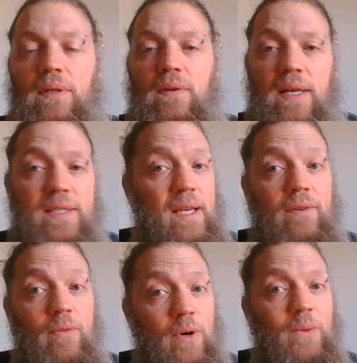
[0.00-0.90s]
Isaiah
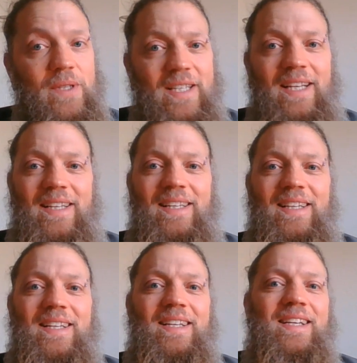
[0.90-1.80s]
41:10.
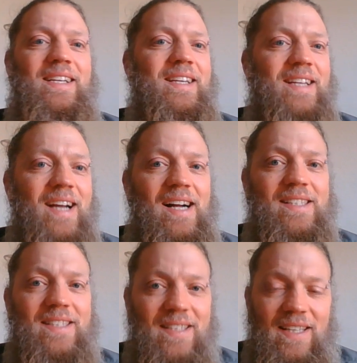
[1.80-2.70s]

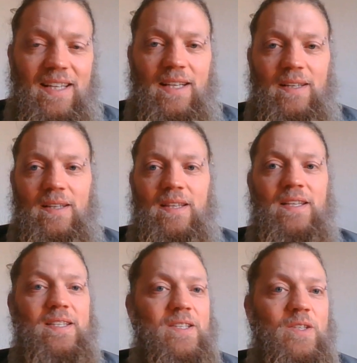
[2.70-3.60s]
God's leading. And
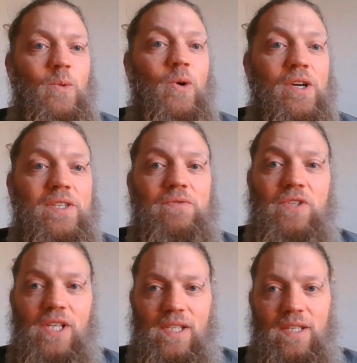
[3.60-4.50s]
this is the words of
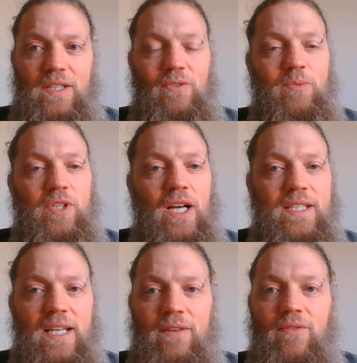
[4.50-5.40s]
Jesus from John
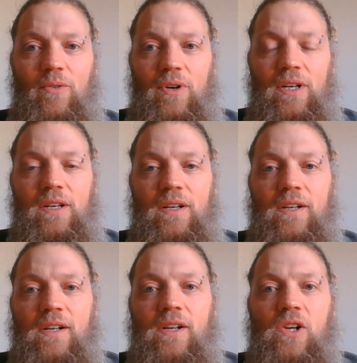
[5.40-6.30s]
10:4.
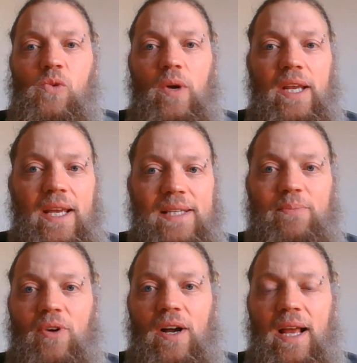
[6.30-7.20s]
When he has
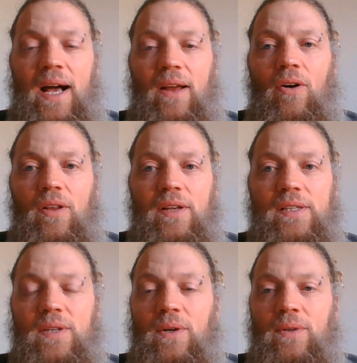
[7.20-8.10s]
brought out all
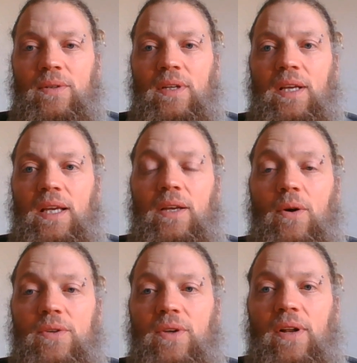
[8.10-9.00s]
his own, he
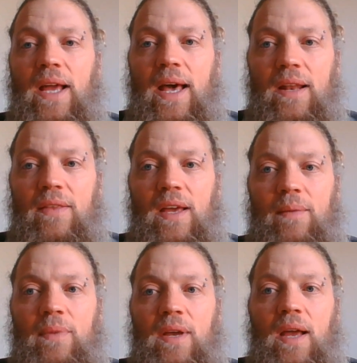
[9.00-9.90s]
goes on ahead of
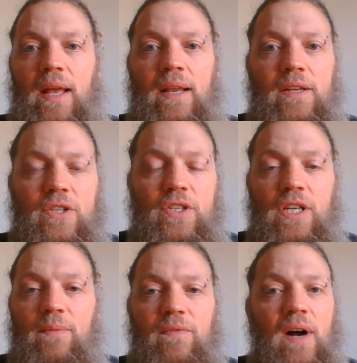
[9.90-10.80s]
them, and his
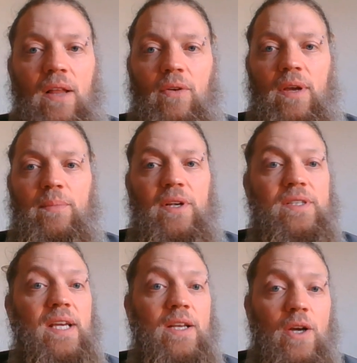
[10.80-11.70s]
sheep follow him because
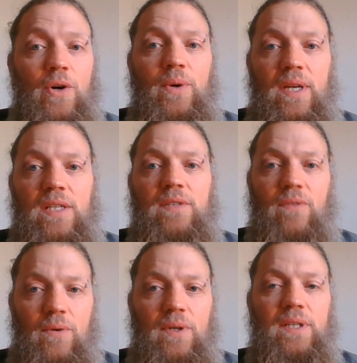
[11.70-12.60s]
they know his
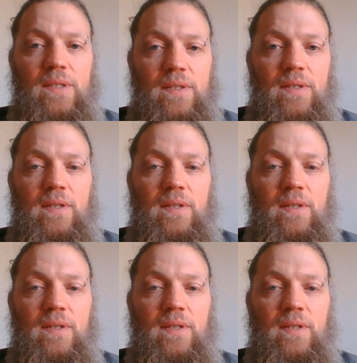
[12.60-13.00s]
voice.